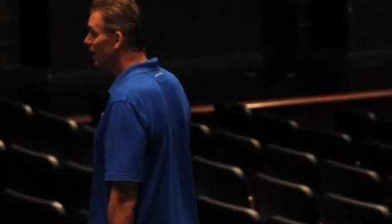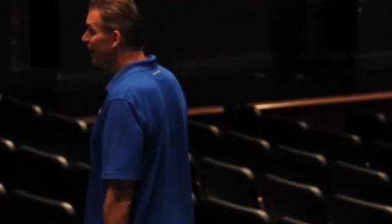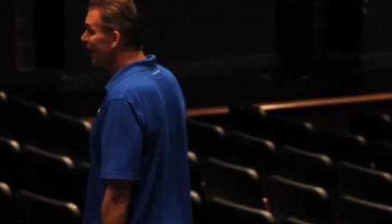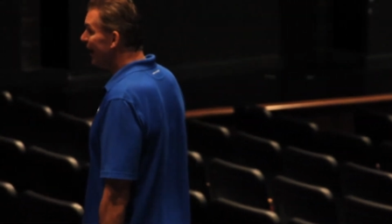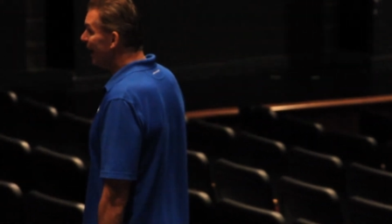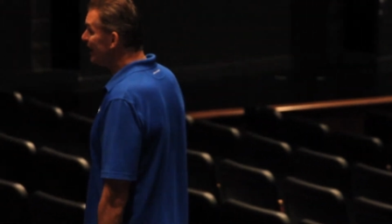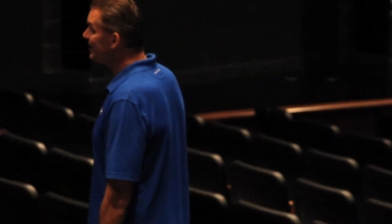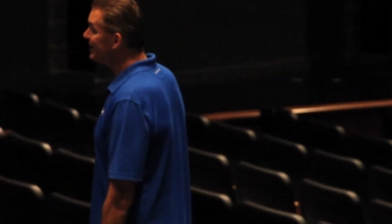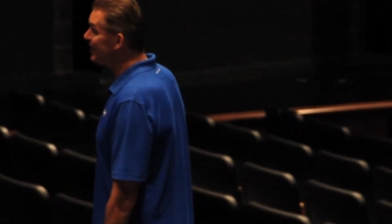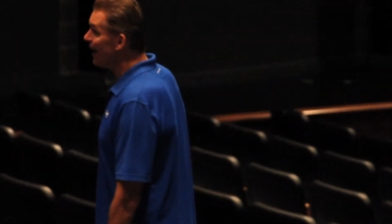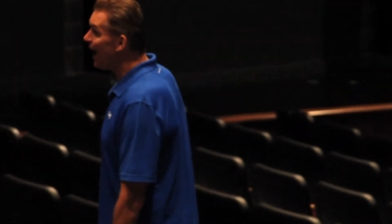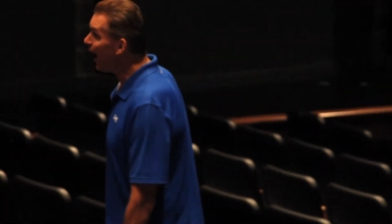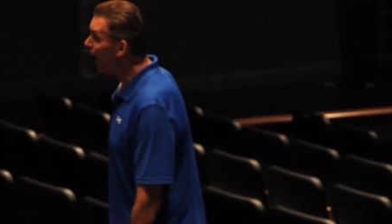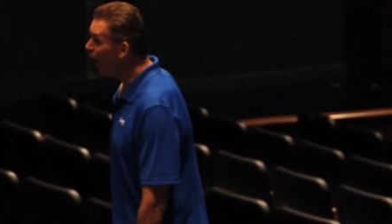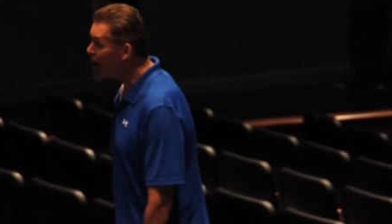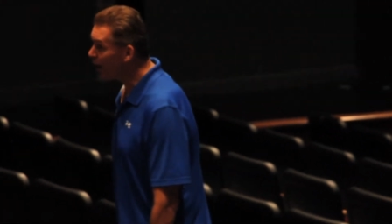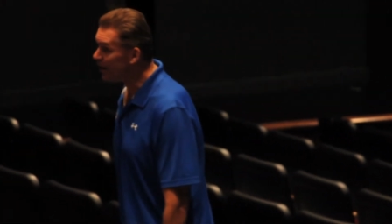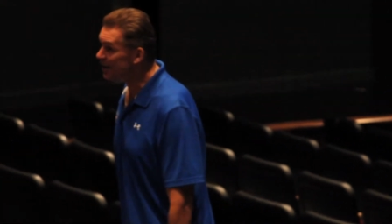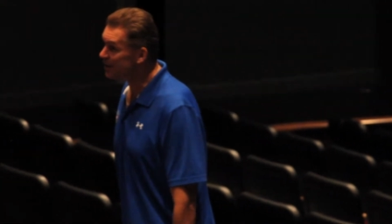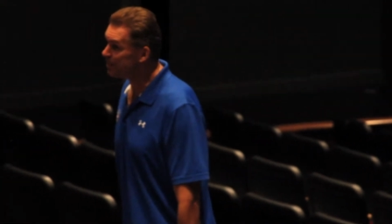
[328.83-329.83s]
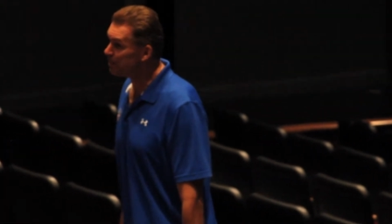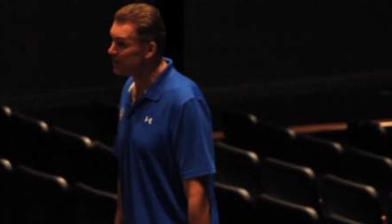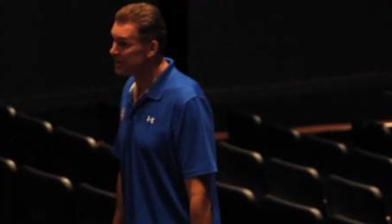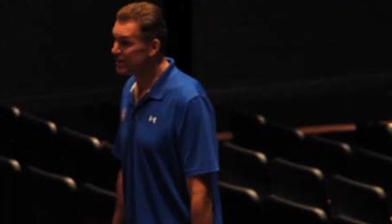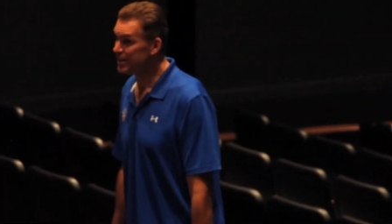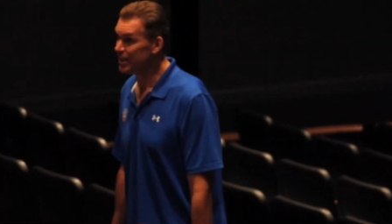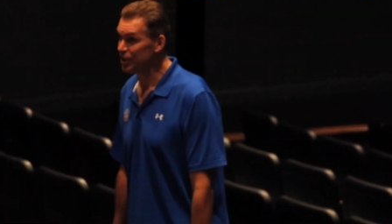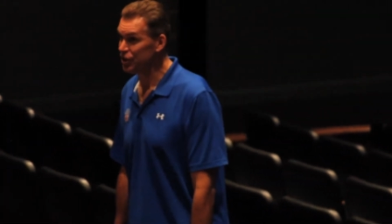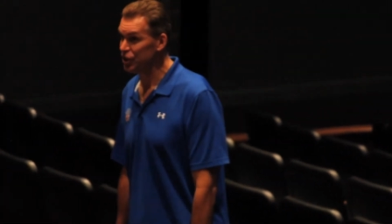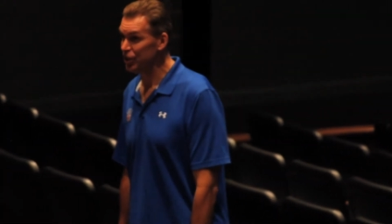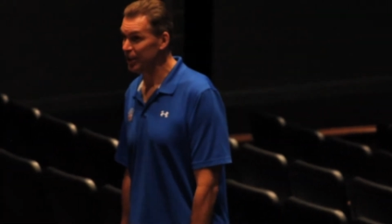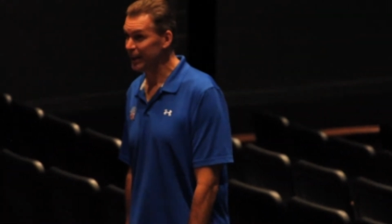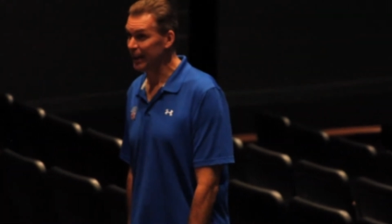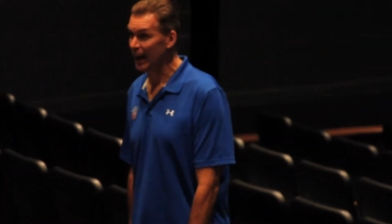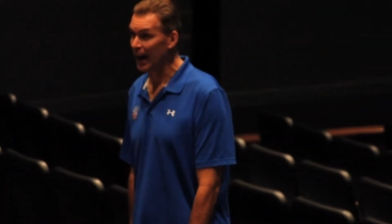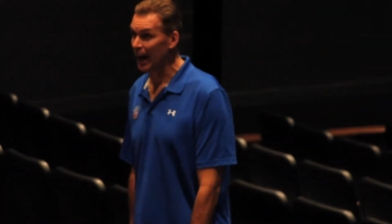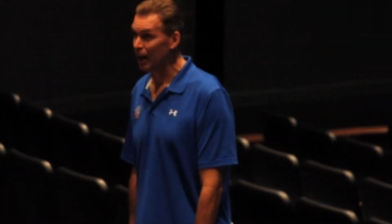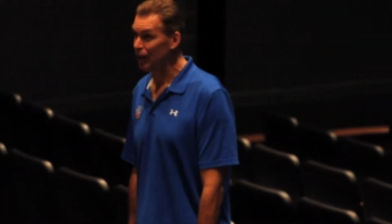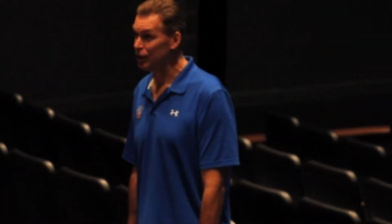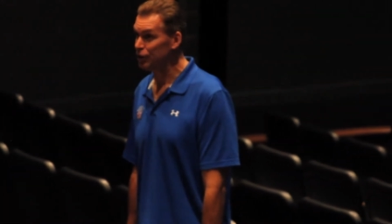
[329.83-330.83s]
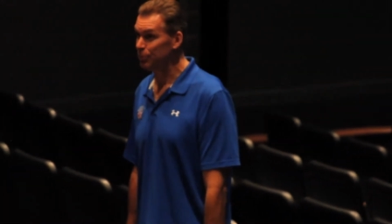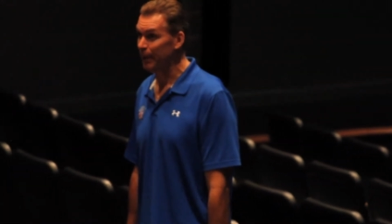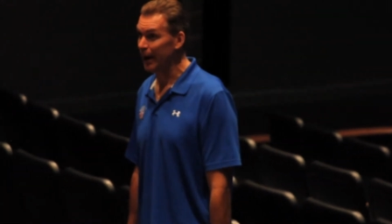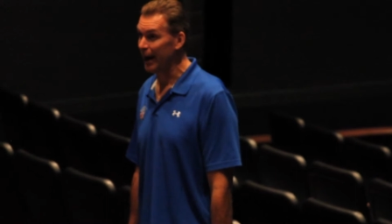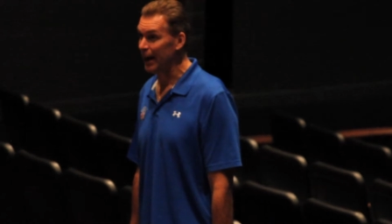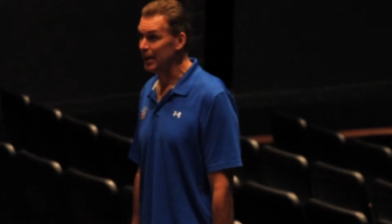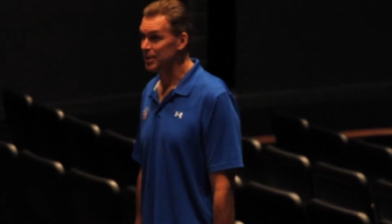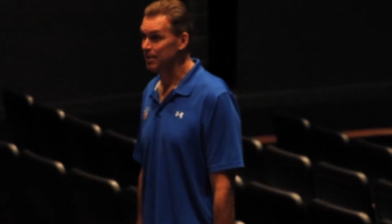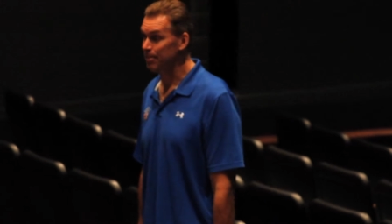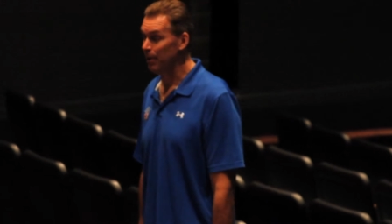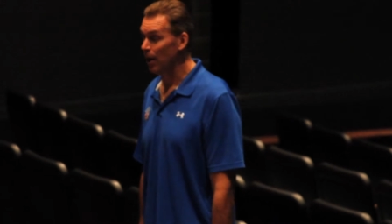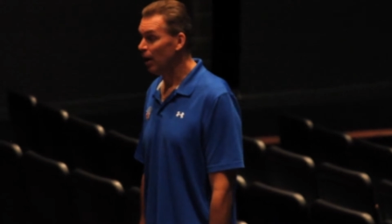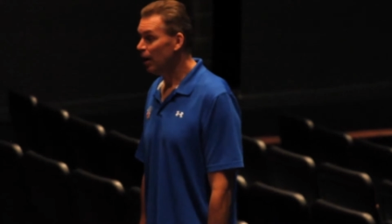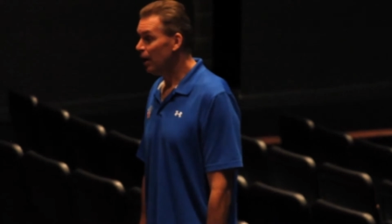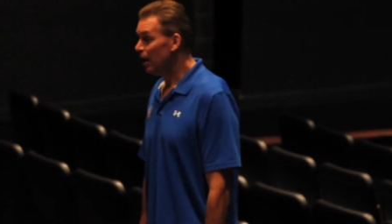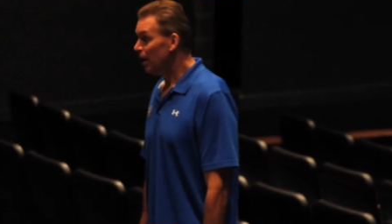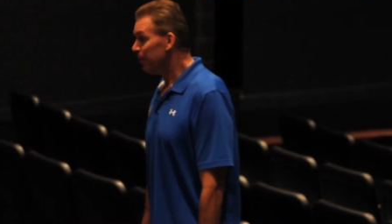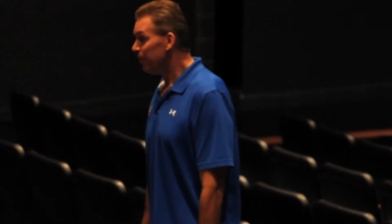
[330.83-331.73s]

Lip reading: that's the hardest position in college basketball